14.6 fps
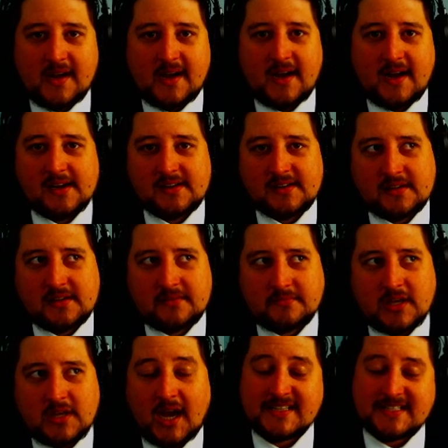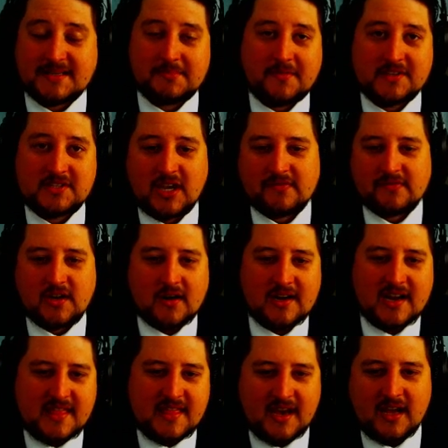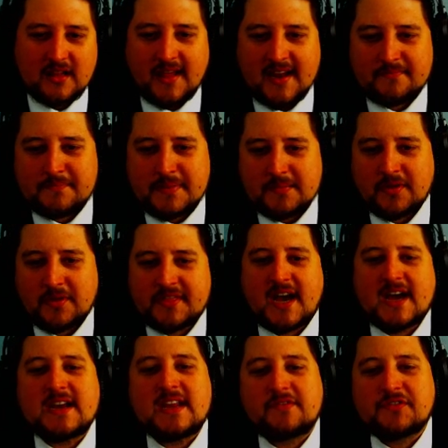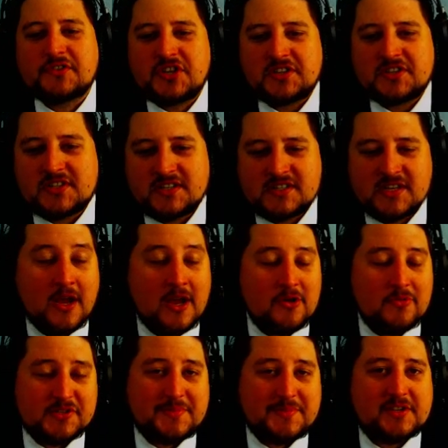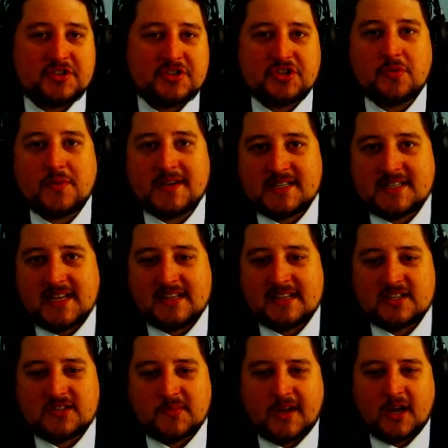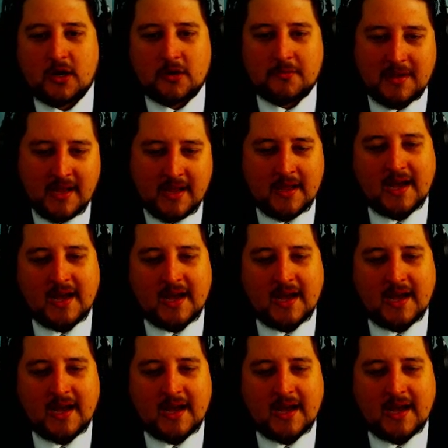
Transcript: Uh, caught some of us off guard. I thought a lot of people thought Evil Geniuses was going to be a shoe in to take this one home.